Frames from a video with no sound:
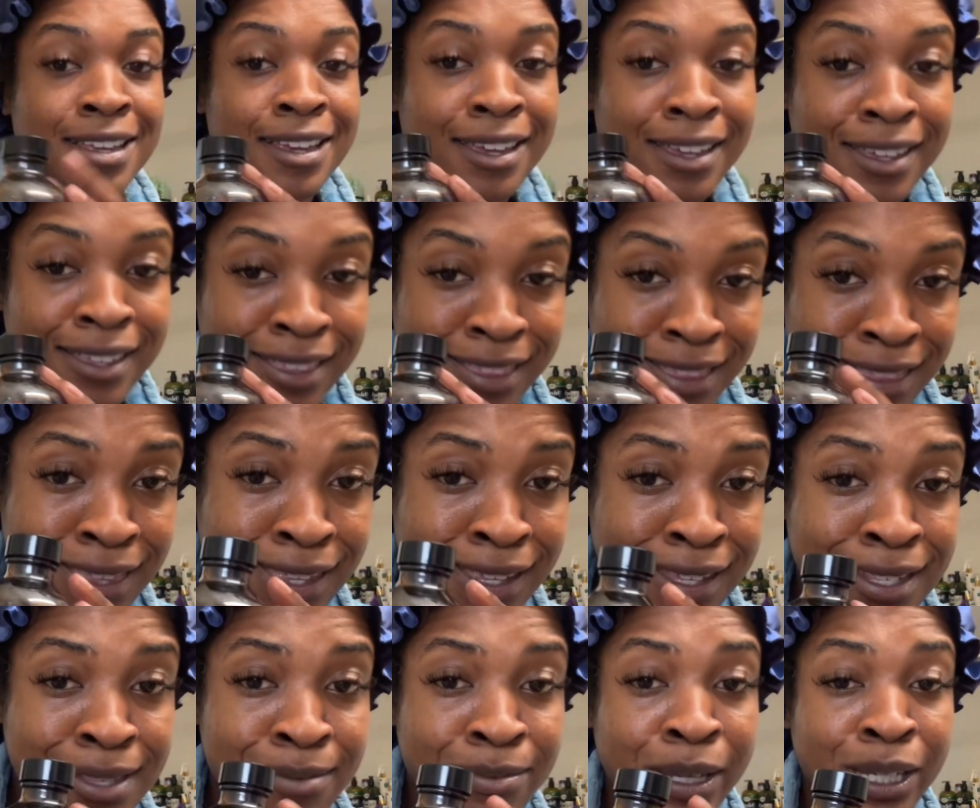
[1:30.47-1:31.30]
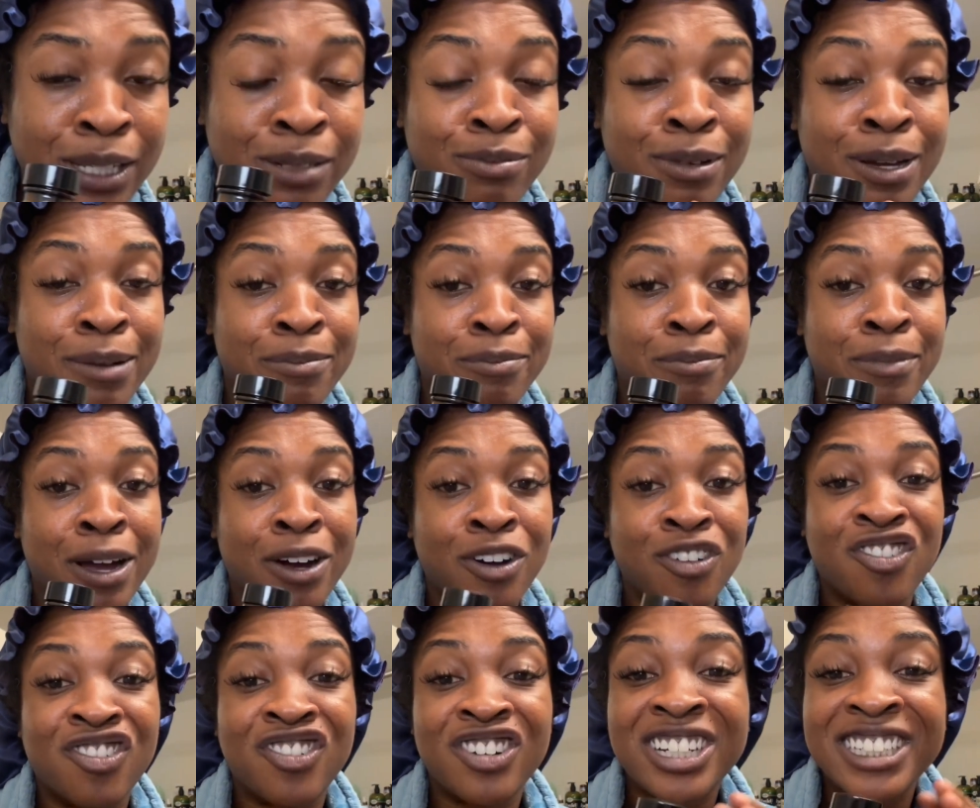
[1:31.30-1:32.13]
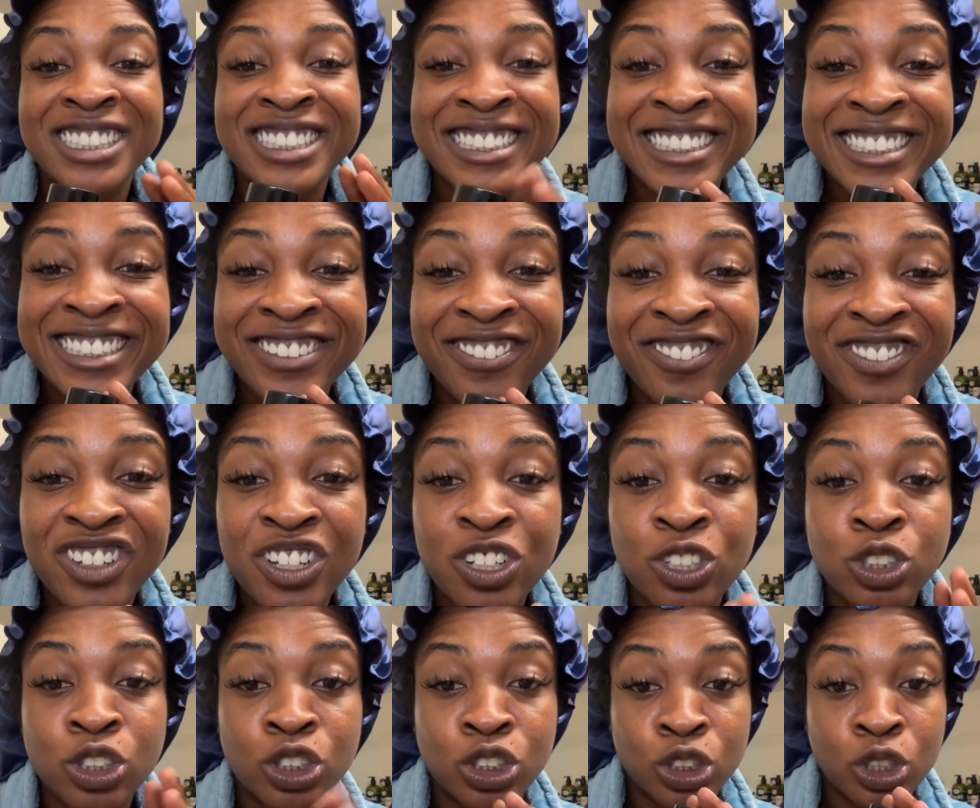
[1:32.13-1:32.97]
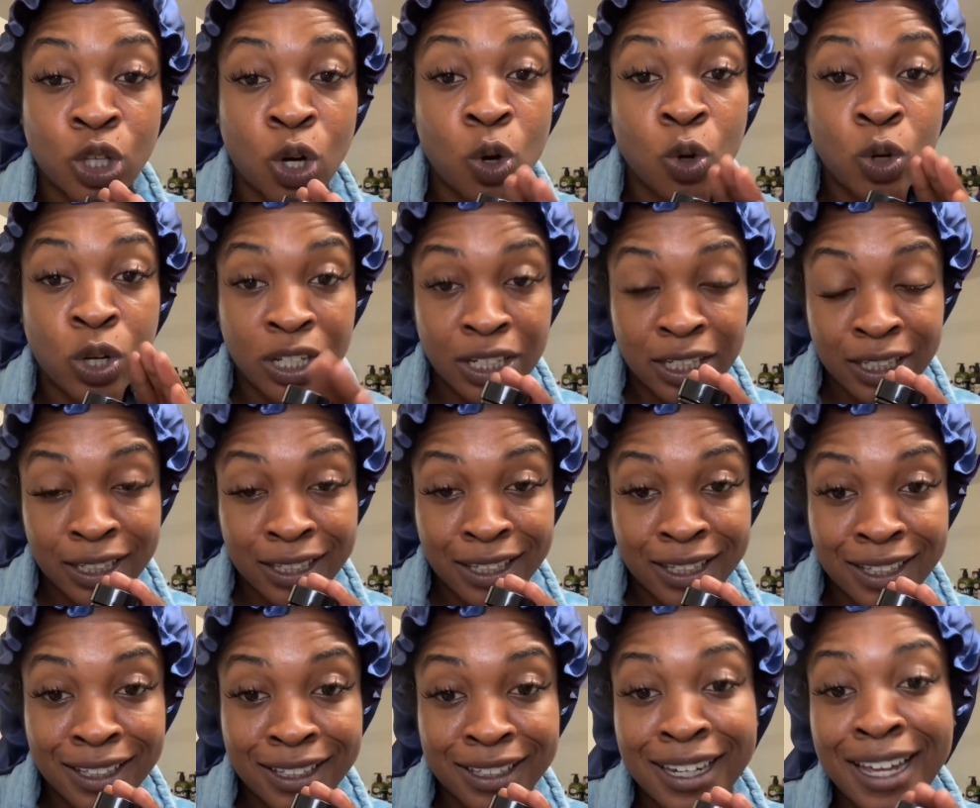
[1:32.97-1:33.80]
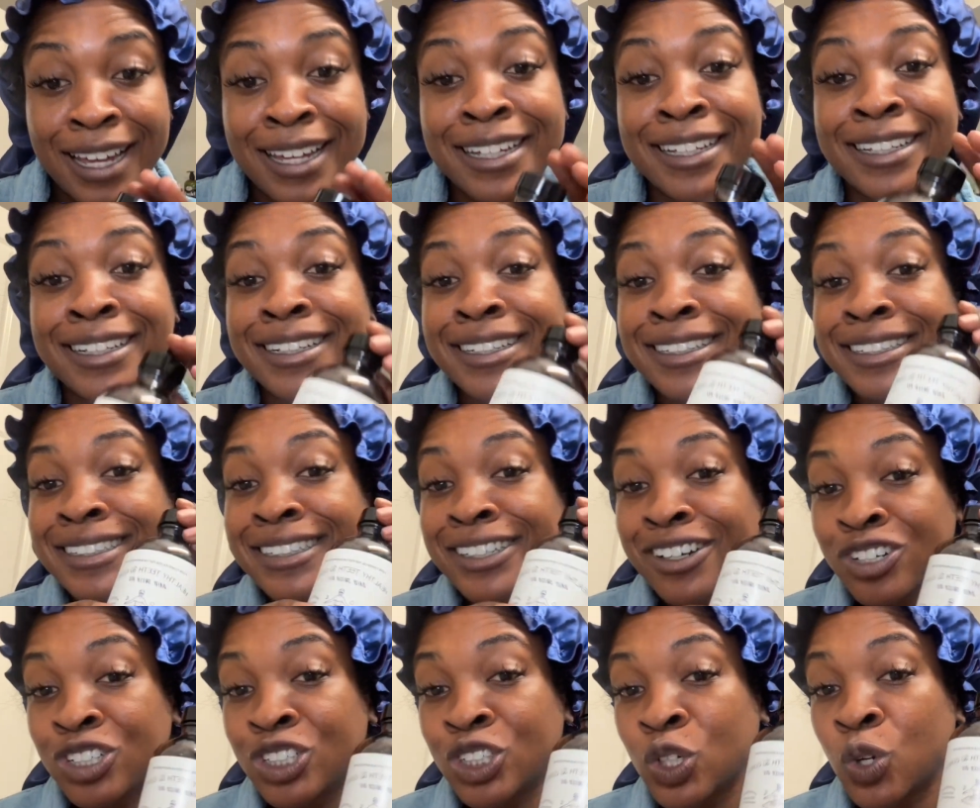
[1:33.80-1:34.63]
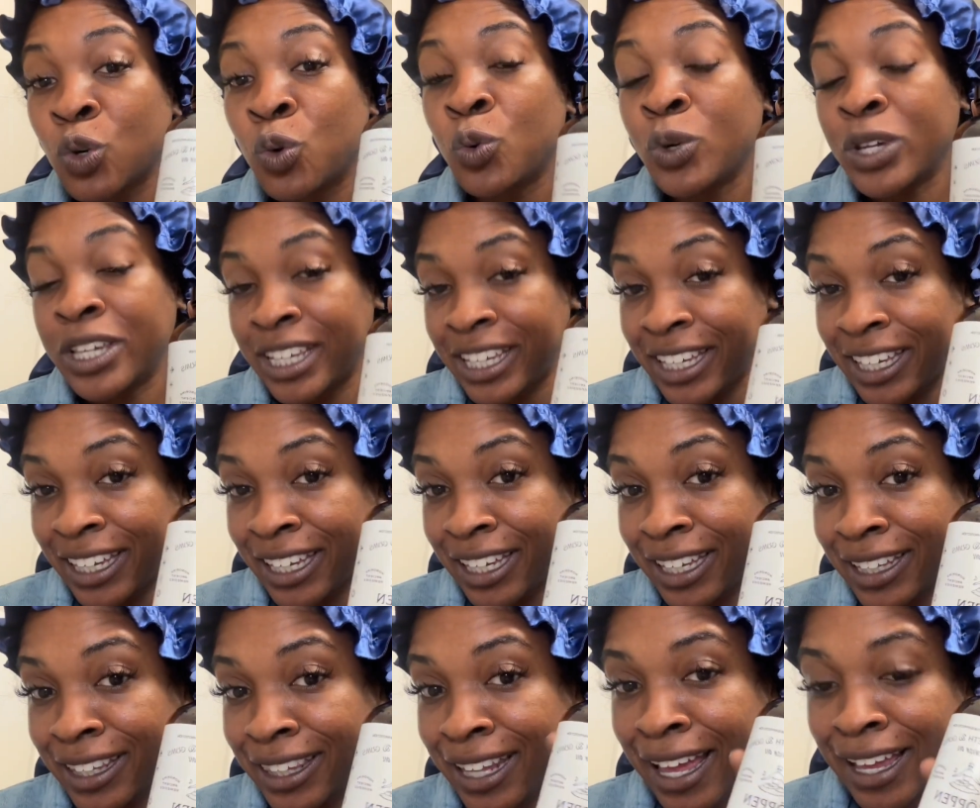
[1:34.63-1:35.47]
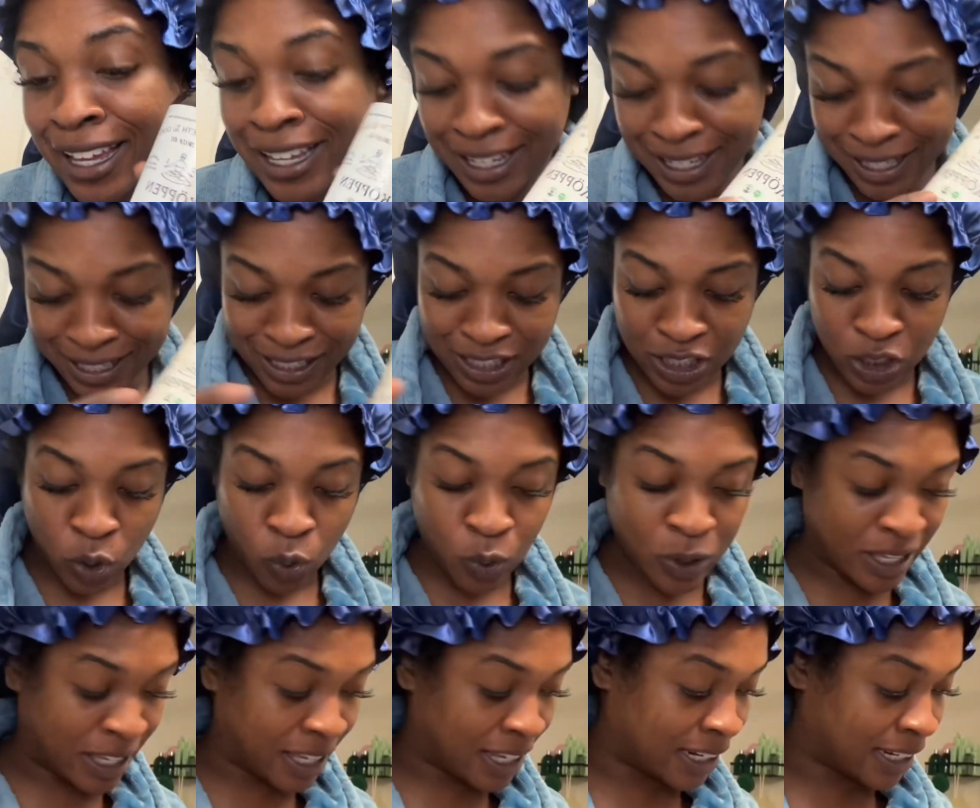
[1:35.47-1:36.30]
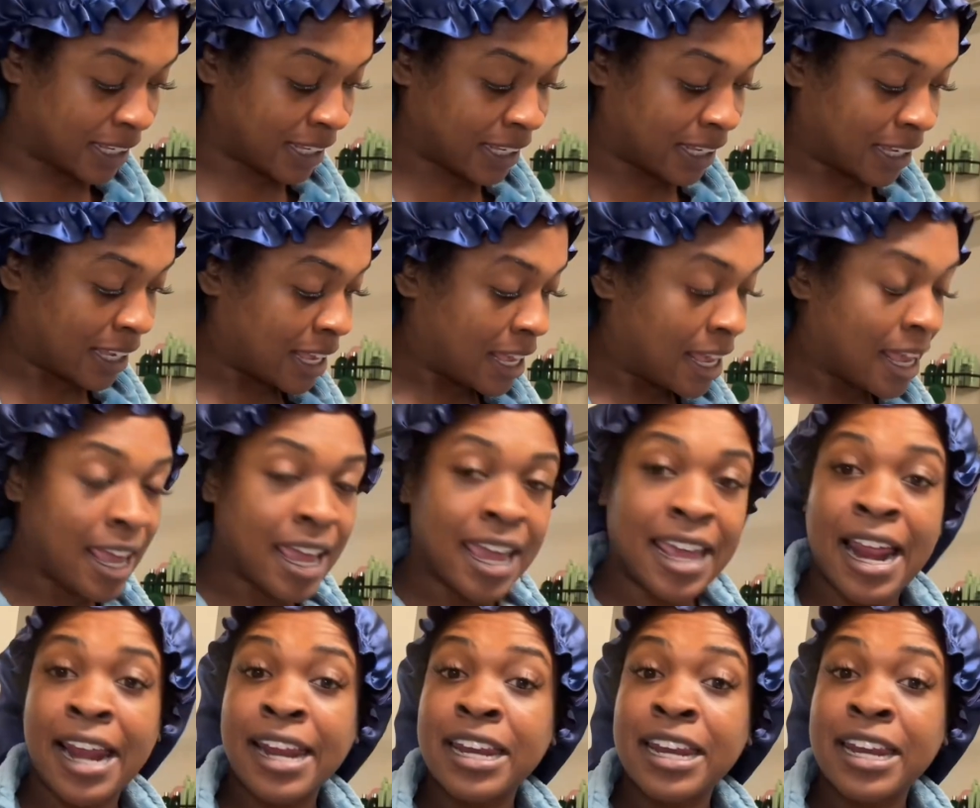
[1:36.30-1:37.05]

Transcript: Say this makes my mouth feel so clean, like squeaky clean.